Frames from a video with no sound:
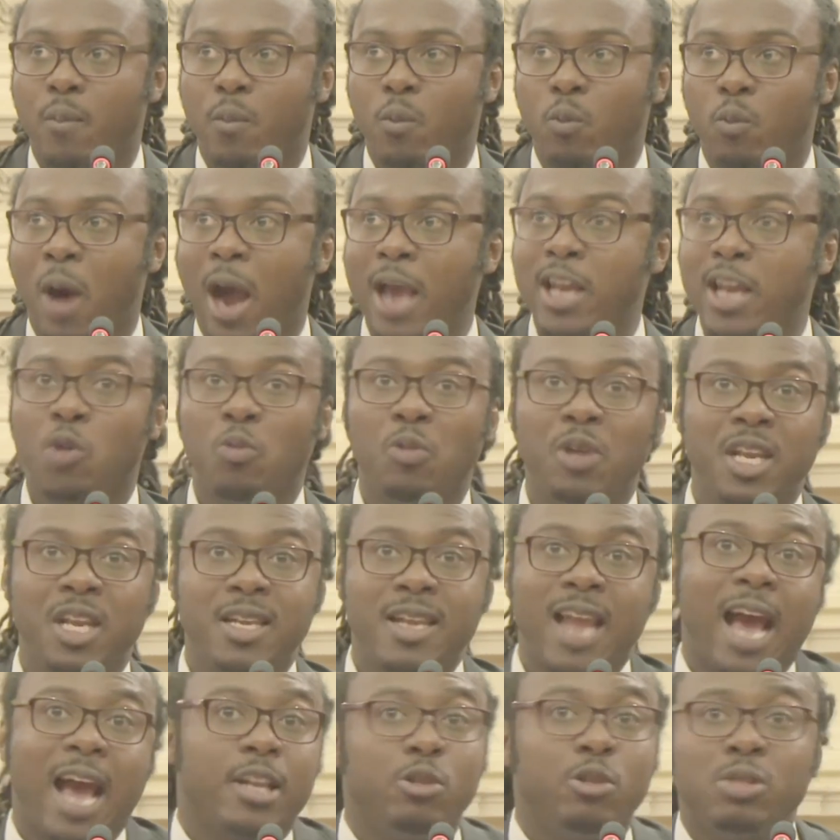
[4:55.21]
why don't we
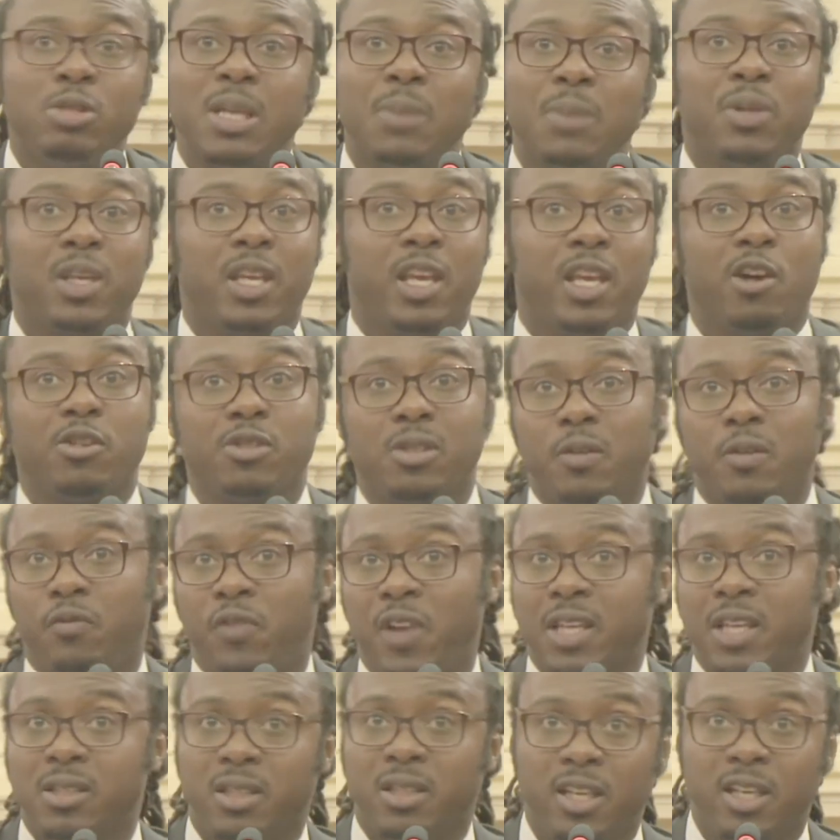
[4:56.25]
not do something else to
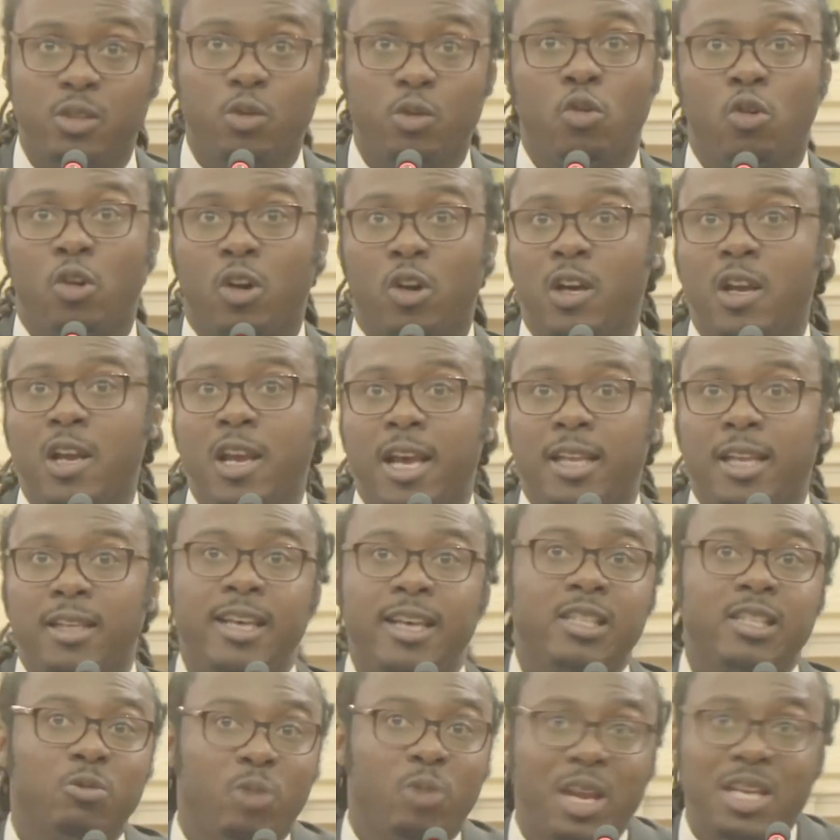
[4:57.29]
fix this, or
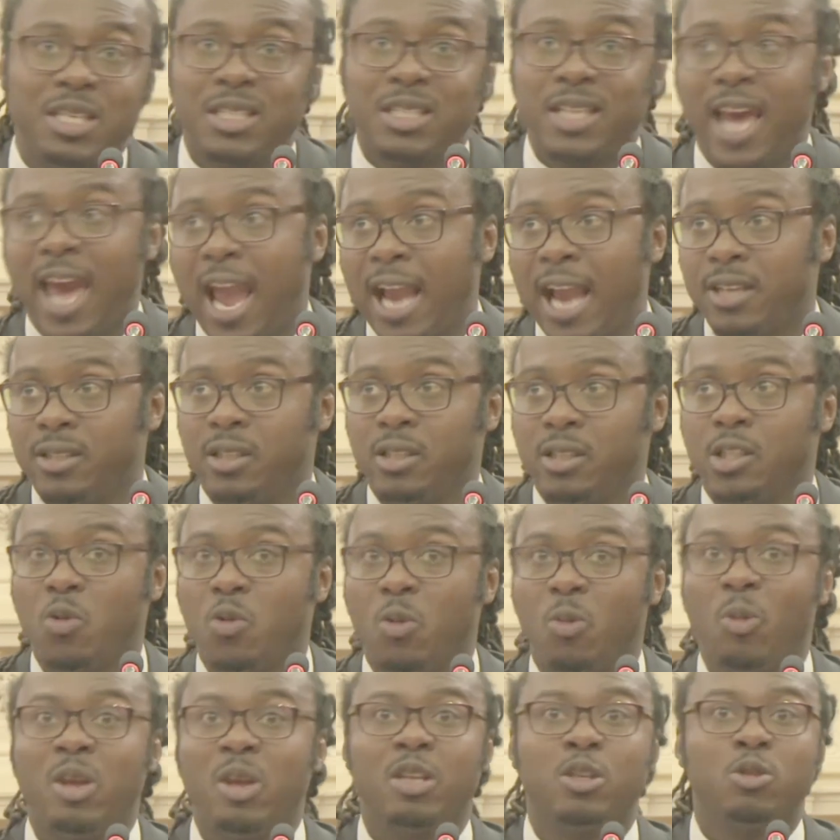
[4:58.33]
let's raise taxes so
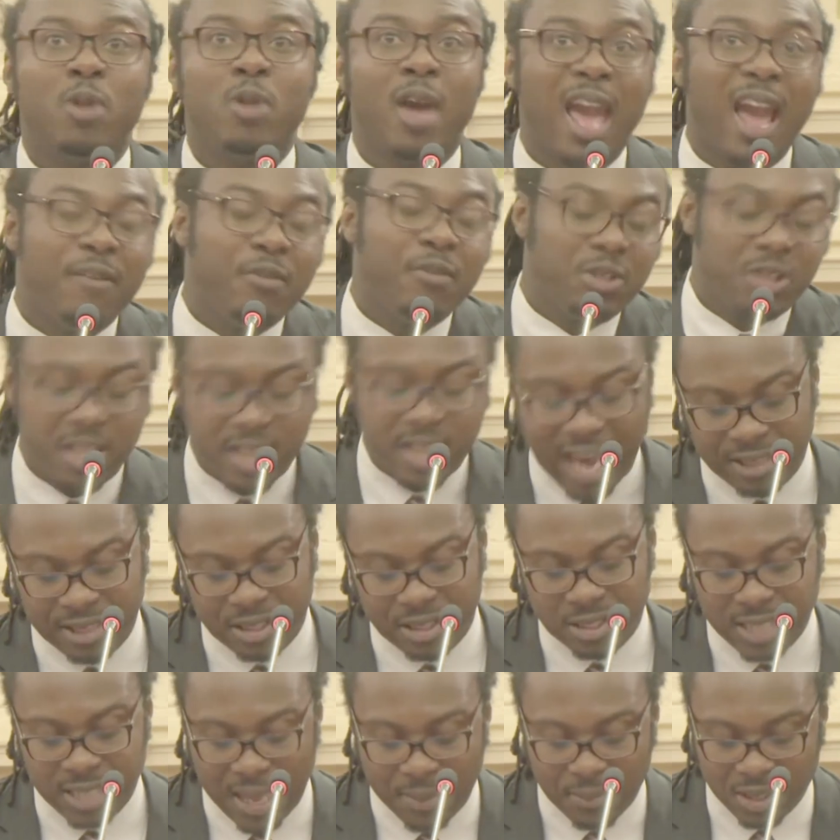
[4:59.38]
we can do everything at the
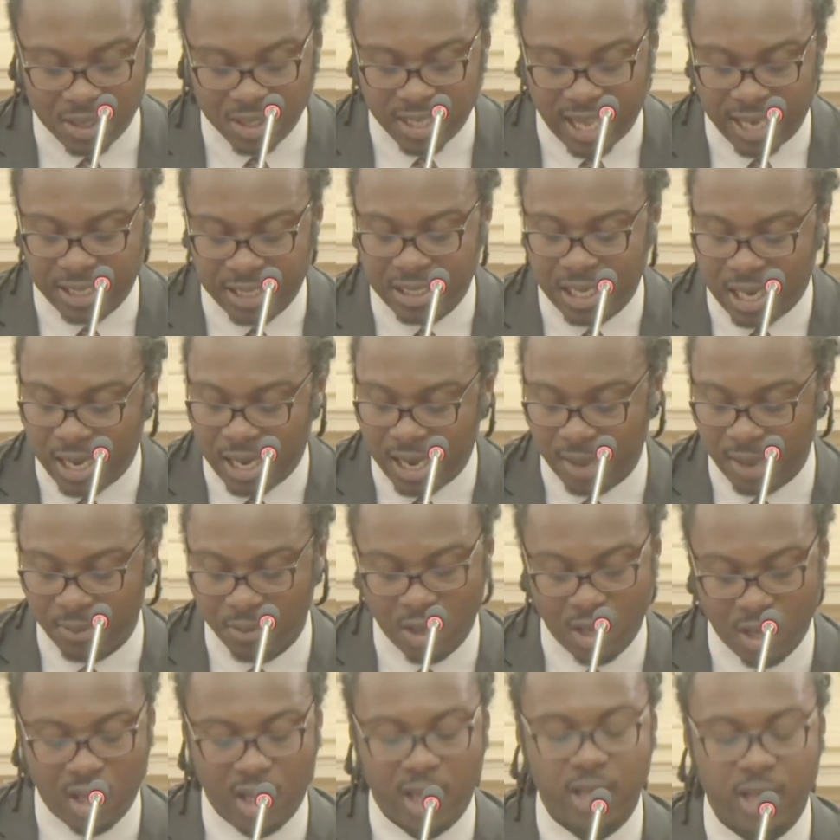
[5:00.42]
same exact time.
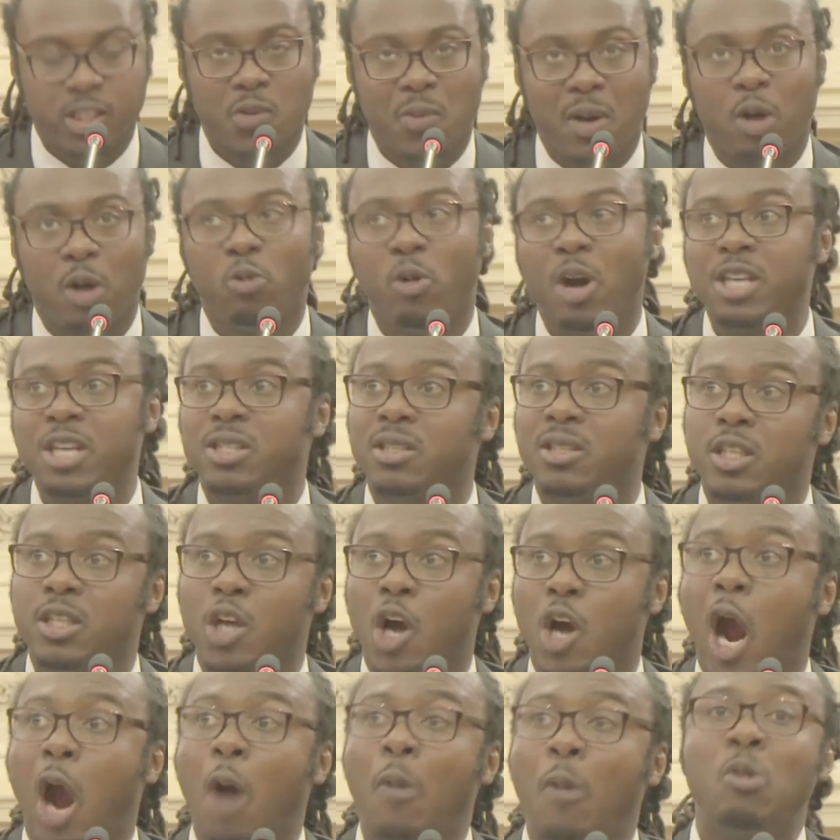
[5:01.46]
And so my question is,
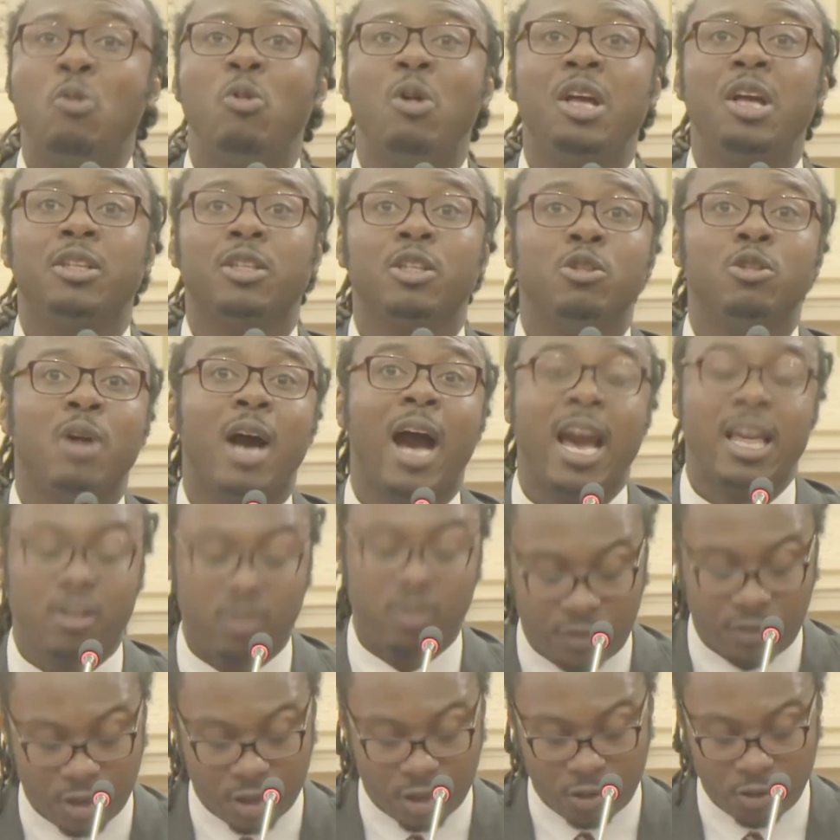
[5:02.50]
are we willing to do either of
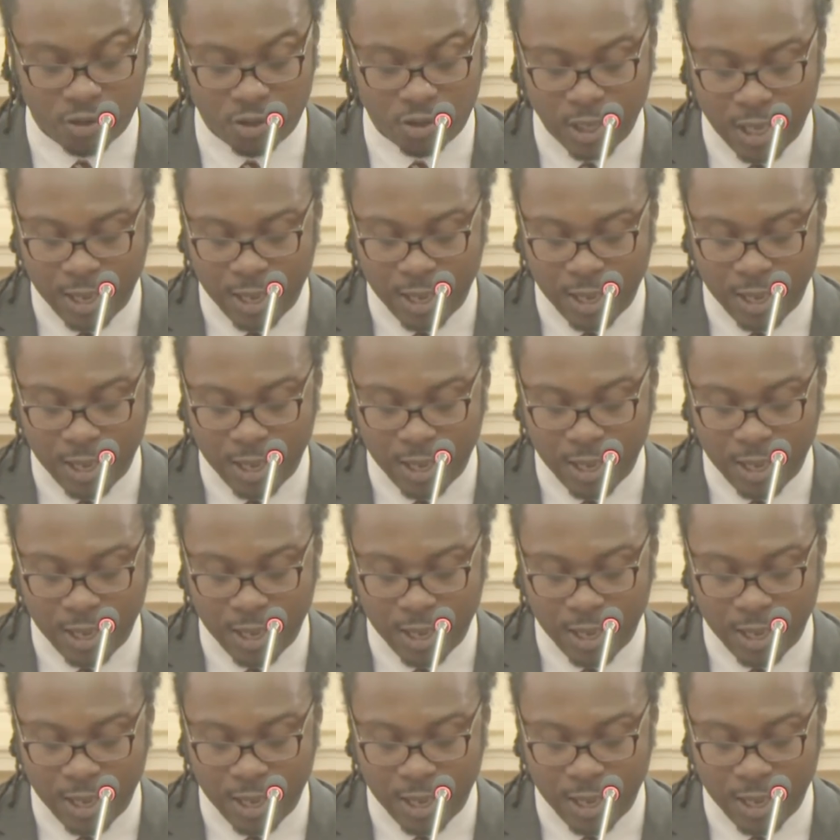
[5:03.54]
those?